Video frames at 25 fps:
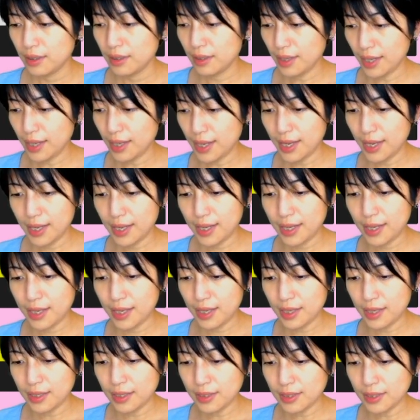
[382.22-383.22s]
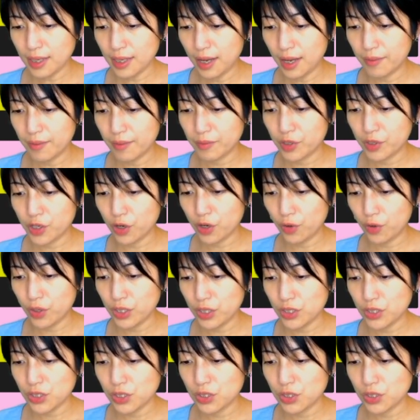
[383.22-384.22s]
And I'm
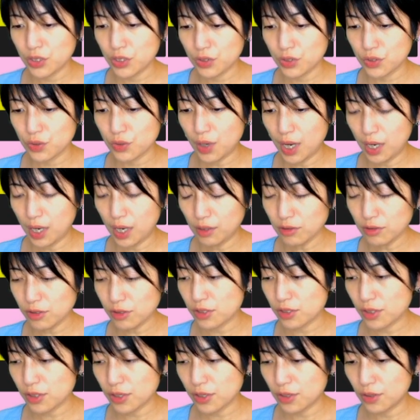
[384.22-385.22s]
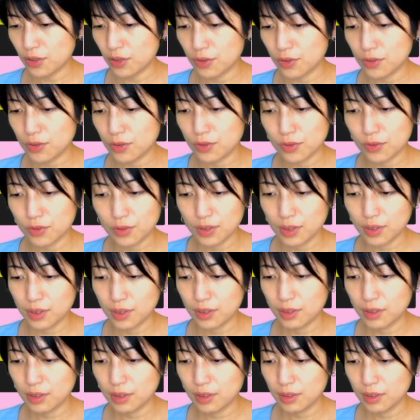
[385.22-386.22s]
going to also
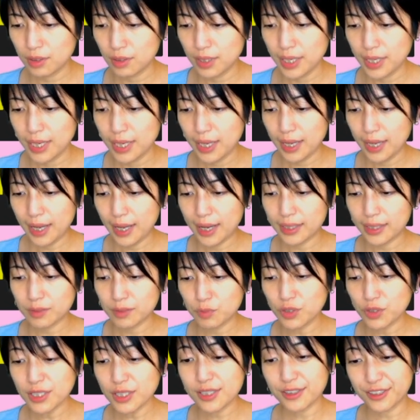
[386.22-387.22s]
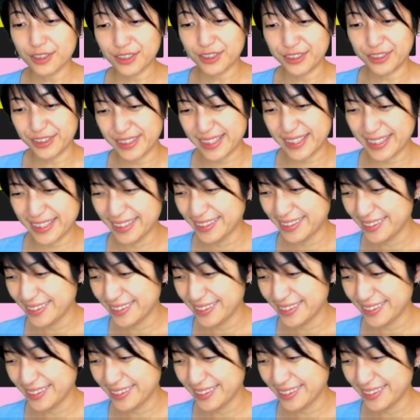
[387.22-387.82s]
add more circles.